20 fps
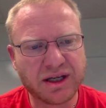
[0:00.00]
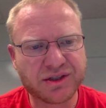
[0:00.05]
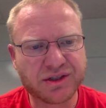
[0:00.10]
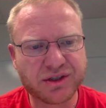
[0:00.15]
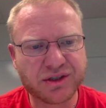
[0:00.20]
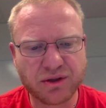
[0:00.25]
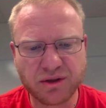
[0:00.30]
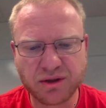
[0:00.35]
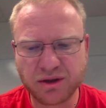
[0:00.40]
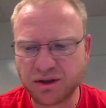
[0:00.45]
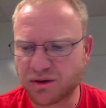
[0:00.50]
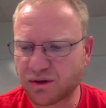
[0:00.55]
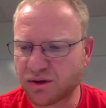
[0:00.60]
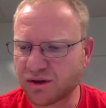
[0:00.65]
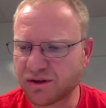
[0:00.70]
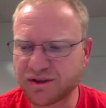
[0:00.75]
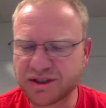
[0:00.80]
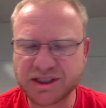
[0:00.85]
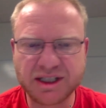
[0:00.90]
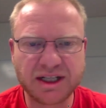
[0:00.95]
And so
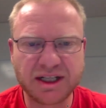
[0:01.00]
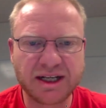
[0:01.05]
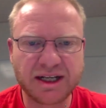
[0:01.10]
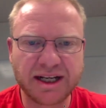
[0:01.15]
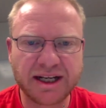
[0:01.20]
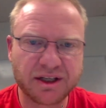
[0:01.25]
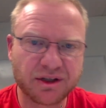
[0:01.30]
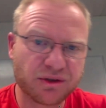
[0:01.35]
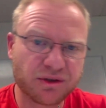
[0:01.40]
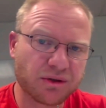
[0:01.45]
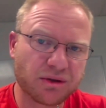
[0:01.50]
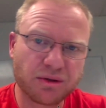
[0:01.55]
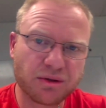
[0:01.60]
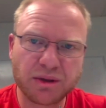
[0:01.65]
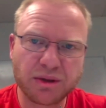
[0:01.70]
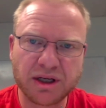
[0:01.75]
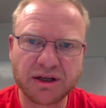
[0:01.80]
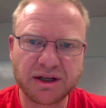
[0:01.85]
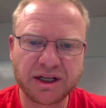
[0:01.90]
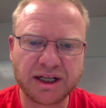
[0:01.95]
all of a sudden I can do a
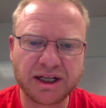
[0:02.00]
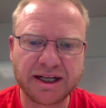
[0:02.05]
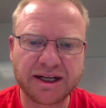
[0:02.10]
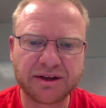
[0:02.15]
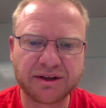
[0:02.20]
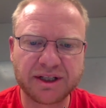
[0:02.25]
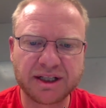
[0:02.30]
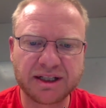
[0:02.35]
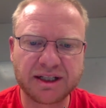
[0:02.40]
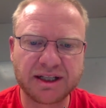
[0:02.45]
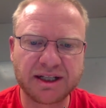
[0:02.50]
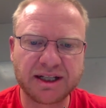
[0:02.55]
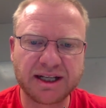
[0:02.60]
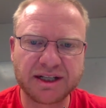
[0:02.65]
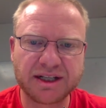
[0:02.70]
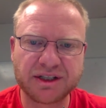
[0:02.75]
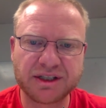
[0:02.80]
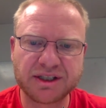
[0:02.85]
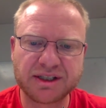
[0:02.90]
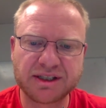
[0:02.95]
query now that can
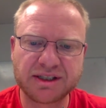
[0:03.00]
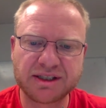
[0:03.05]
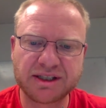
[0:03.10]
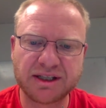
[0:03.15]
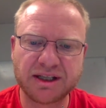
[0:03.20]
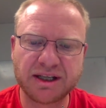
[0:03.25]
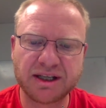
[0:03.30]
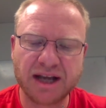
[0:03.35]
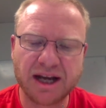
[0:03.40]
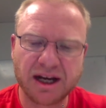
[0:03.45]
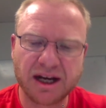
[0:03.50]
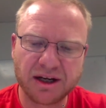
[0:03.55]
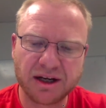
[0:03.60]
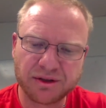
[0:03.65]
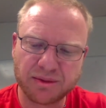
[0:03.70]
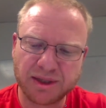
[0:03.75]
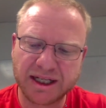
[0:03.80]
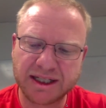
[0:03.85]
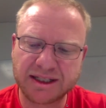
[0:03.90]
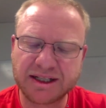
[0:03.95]
actually see how
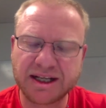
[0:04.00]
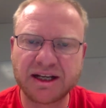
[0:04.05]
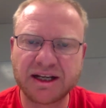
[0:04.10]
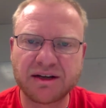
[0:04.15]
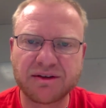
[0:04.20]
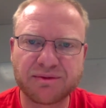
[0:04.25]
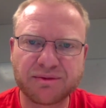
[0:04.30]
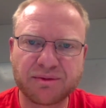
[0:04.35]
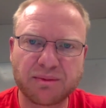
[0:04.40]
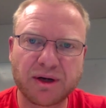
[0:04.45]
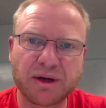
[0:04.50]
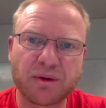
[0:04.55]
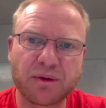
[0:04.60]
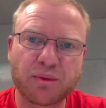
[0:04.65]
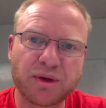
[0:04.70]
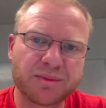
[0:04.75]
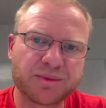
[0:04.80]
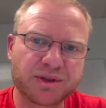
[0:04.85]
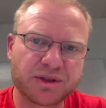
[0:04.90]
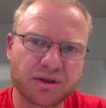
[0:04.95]
my data from my
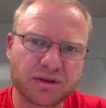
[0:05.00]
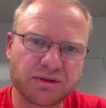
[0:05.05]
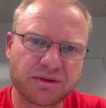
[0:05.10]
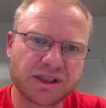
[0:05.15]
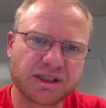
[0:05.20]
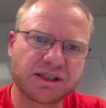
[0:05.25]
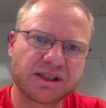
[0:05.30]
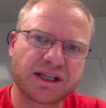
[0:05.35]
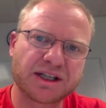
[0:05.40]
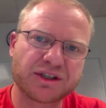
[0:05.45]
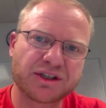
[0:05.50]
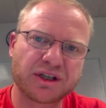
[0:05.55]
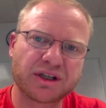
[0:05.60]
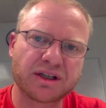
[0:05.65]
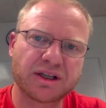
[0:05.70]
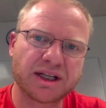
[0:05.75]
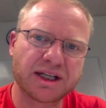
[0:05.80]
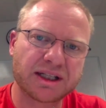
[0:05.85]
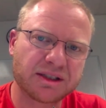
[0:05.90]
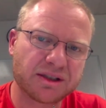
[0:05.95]
web service is actually
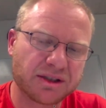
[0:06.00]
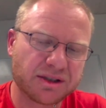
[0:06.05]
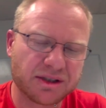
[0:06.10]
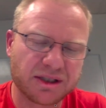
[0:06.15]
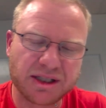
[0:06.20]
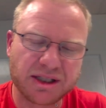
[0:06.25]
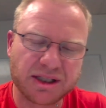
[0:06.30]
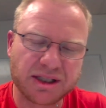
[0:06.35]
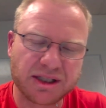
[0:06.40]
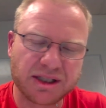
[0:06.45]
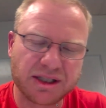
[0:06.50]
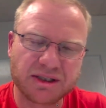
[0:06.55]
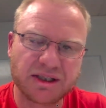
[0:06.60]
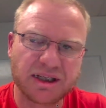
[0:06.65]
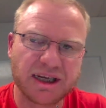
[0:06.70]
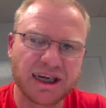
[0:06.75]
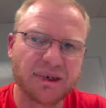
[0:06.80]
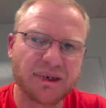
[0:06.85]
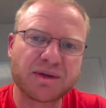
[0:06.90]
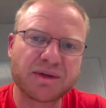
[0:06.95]
connected to the
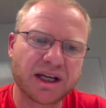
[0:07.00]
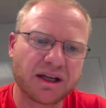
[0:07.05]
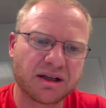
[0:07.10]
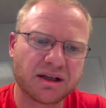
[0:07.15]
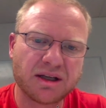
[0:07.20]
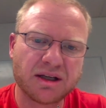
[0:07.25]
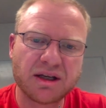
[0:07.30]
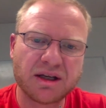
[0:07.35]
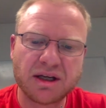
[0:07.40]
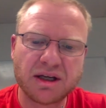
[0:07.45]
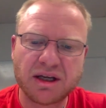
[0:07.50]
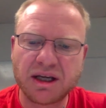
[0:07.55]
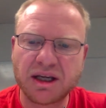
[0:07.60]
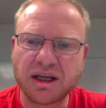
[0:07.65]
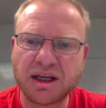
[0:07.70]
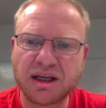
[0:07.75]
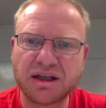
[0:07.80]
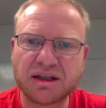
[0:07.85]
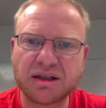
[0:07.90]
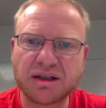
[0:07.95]
same data
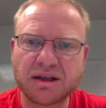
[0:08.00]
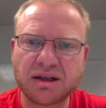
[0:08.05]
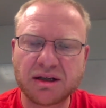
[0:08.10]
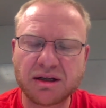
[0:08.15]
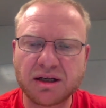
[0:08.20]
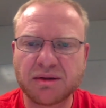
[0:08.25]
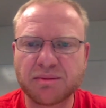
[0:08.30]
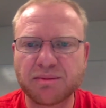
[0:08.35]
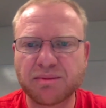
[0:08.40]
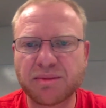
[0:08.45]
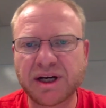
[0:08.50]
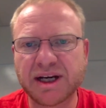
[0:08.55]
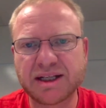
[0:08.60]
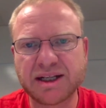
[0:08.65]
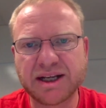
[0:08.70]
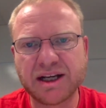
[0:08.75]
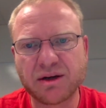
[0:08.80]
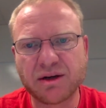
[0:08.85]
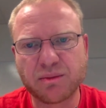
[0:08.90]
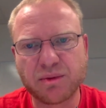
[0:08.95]
in my
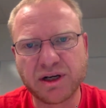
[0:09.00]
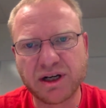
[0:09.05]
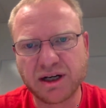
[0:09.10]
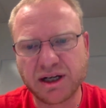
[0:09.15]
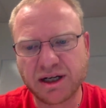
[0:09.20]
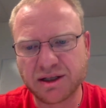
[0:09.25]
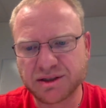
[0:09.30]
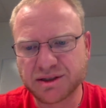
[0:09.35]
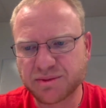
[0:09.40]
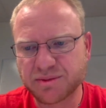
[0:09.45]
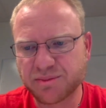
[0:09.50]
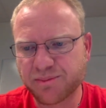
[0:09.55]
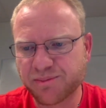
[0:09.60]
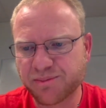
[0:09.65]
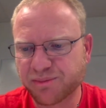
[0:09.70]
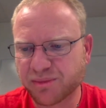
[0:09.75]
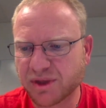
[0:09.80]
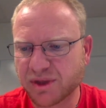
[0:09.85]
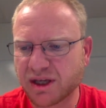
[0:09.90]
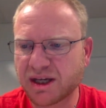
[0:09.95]
data warehouse.
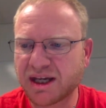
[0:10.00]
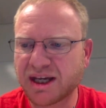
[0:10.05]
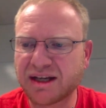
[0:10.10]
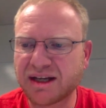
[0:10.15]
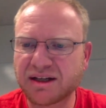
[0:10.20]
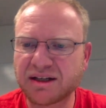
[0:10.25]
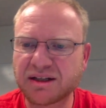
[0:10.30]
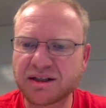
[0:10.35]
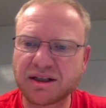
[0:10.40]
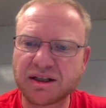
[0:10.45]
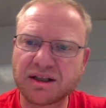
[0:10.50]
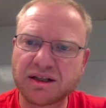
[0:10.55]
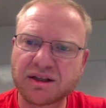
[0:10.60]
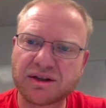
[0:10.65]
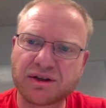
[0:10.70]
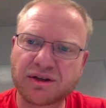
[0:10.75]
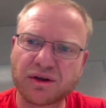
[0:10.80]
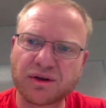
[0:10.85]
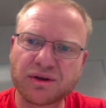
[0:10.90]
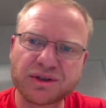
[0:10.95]
And
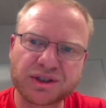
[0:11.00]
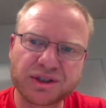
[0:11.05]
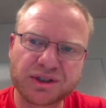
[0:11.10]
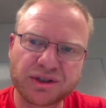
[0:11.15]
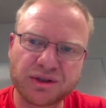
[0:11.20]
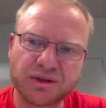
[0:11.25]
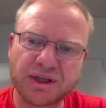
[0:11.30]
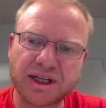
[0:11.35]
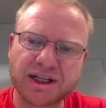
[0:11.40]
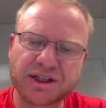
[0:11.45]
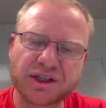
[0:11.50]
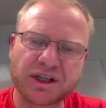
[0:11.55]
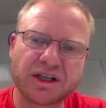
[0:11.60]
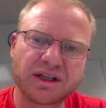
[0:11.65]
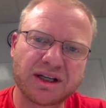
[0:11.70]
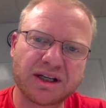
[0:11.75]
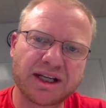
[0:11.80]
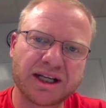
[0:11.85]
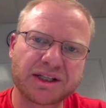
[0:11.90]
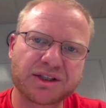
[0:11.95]
those two actually
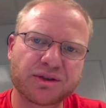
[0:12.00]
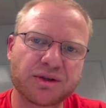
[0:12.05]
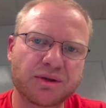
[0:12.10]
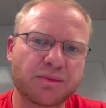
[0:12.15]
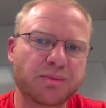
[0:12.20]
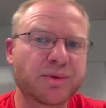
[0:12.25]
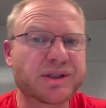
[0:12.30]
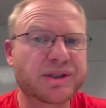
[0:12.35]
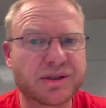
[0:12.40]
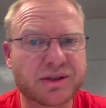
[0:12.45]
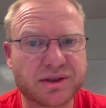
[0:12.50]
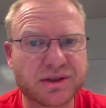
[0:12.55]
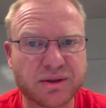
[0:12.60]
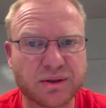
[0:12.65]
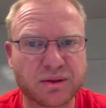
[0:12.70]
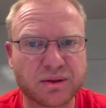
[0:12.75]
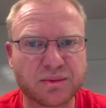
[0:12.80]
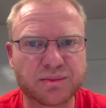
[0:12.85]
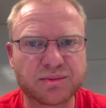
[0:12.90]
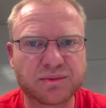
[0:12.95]
connect to a business
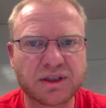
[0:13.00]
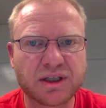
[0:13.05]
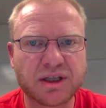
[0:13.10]
term,